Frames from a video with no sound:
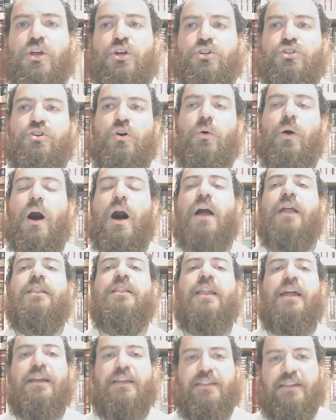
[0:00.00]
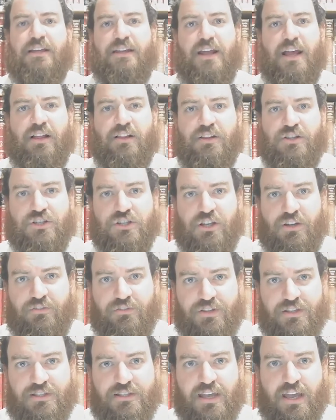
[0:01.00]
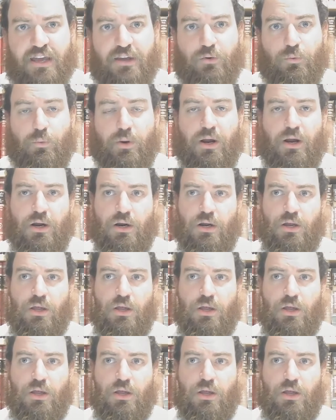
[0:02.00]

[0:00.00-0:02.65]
So unlike the analogy of the sand, where